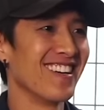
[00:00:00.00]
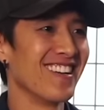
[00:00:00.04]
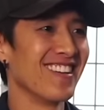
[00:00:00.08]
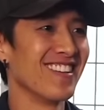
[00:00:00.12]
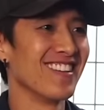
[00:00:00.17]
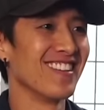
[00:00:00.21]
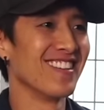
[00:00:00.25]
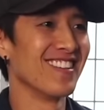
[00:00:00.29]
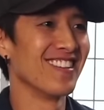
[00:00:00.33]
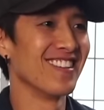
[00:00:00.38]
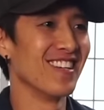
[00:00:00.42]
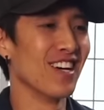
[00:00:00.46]

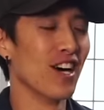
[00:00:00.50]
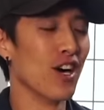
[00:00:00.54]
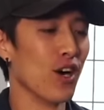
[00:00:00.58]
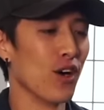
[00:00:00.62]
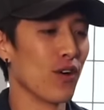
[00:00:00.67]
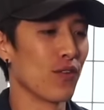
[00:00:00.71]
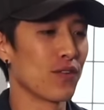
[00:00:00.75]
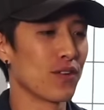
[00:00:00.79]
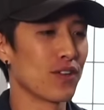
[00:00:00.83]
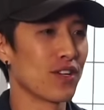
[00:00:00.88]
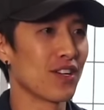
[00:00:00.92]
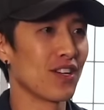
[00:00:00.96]
loop oh,
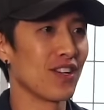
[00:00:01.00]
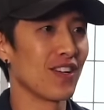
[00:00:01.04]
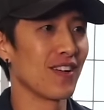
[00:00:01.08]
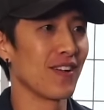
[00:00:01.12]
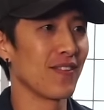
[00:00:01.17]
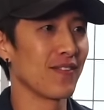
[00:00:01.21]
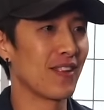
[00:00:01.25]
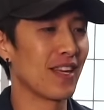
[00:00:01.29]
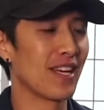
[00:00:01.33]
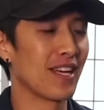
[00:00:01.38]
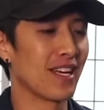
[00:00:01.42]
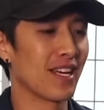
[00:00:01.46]
every oh,
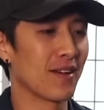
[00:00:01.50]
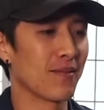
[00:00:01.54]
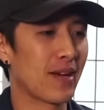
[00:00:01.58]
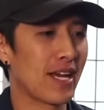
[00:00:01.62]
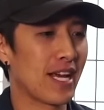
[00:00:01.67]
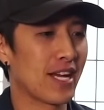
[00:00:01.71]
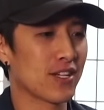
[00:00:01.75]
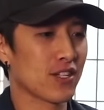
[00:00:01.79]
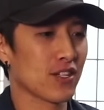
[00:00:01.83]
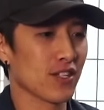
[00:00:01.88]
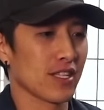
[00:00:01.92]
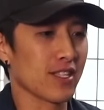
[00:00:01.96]
time. Yeah, yeah, my
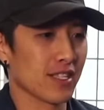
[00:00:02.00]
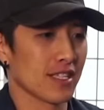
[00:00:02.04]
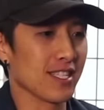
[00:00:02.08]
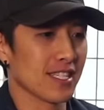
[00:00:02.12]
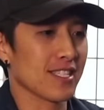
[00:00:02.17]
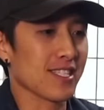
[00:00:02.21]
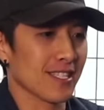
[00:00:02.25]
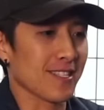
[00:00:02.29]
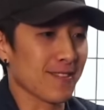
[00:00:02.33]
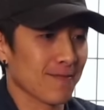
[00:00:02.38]
hands are like this.